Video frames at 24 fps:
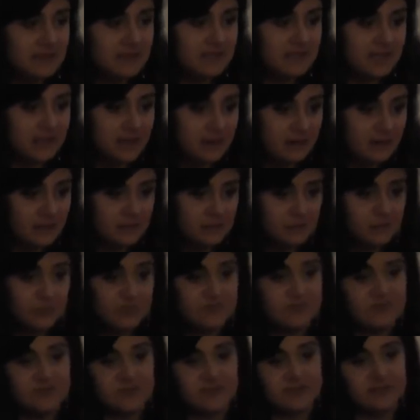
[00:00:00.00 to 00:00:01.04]
They come
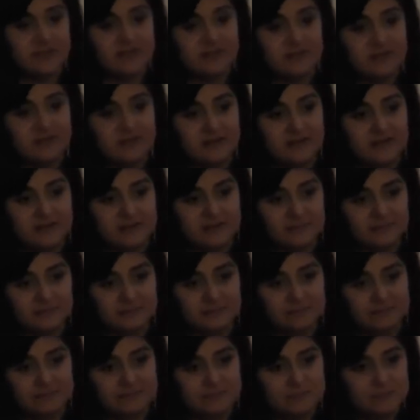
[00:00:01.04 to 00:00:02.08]
with their.
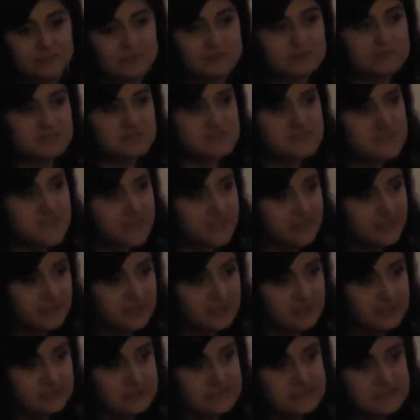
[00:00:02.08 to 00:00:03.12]

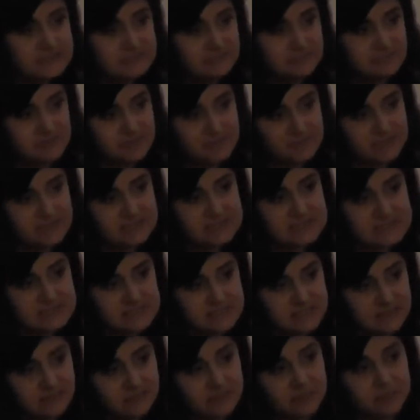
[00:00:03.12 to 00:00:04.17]
Motorcycles, the police is
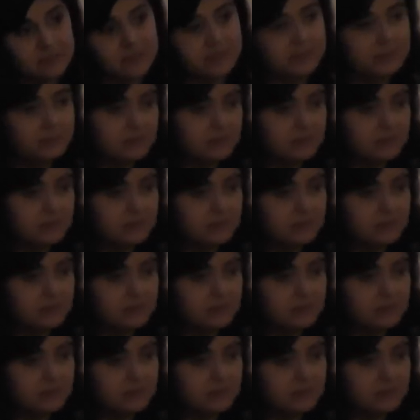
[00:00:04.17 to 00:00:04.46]
coming with the